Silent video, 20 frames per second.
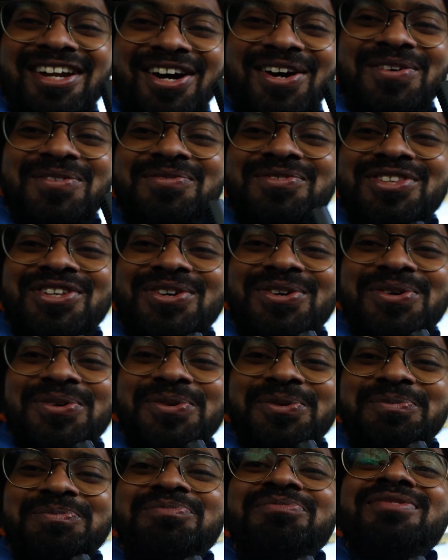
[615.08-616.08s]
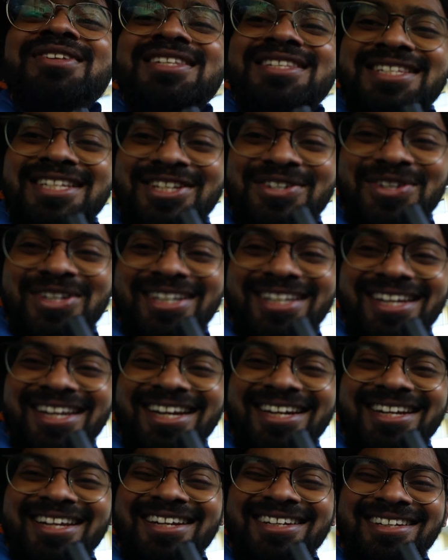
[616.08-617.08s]
now. So see you until
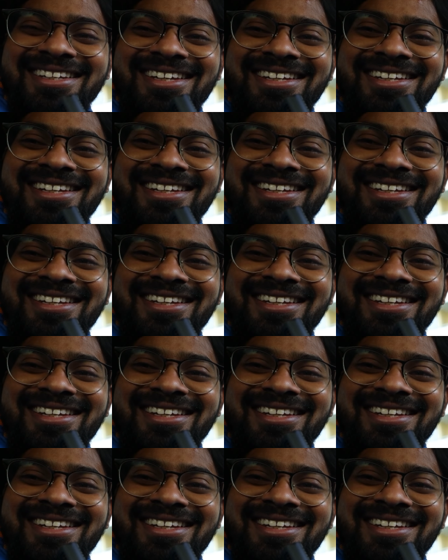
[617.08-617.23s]
later.